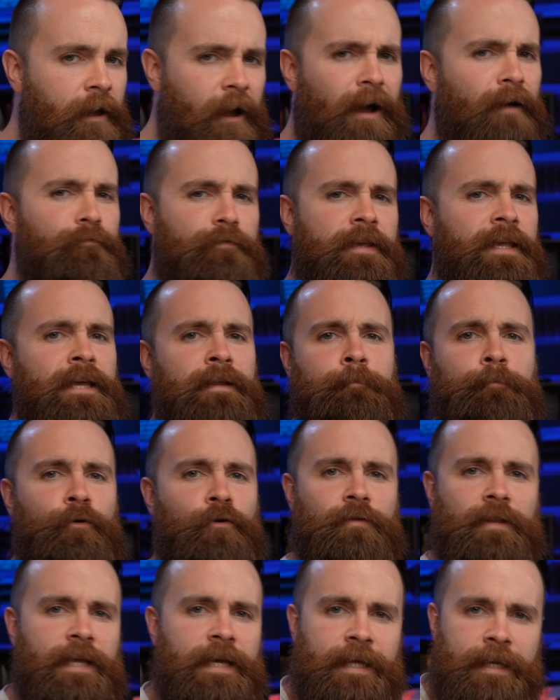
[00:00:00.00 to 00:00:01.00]
coffee in
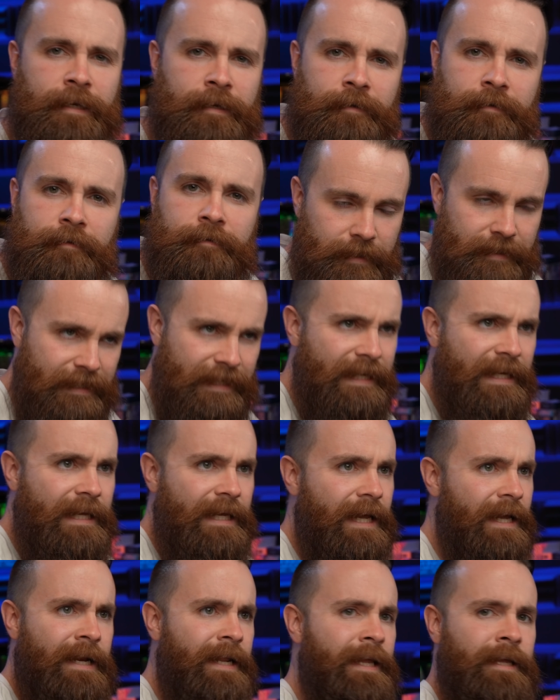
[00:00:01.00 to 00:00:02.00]
Berlin,
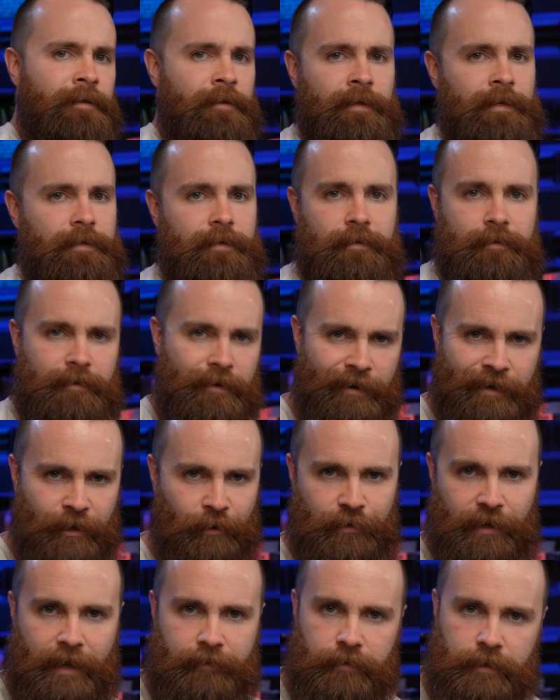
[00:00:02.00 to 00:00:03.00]
tea in England. There you
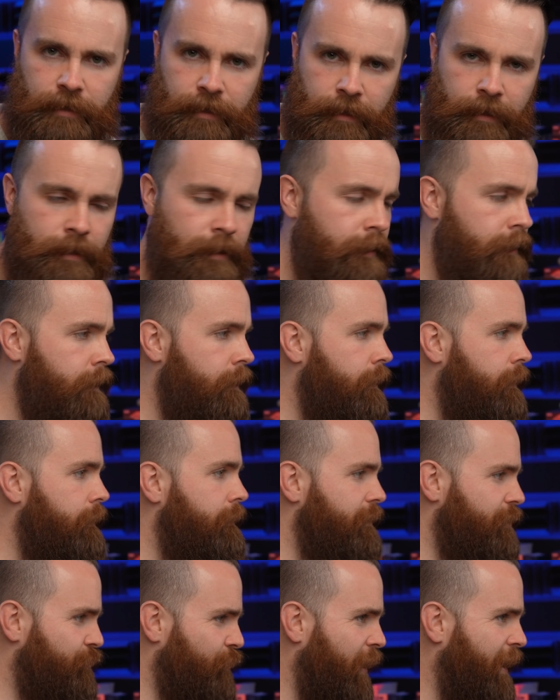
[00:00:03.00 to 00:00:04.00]
go, David.
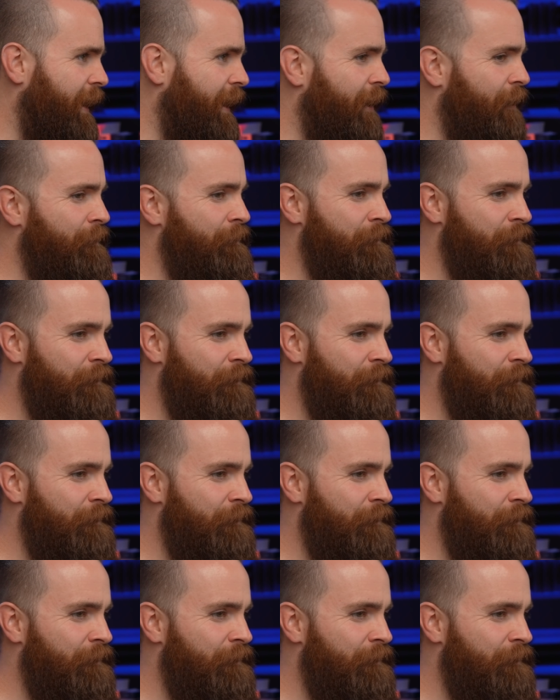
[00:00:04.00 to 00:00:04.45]
Let's try it out.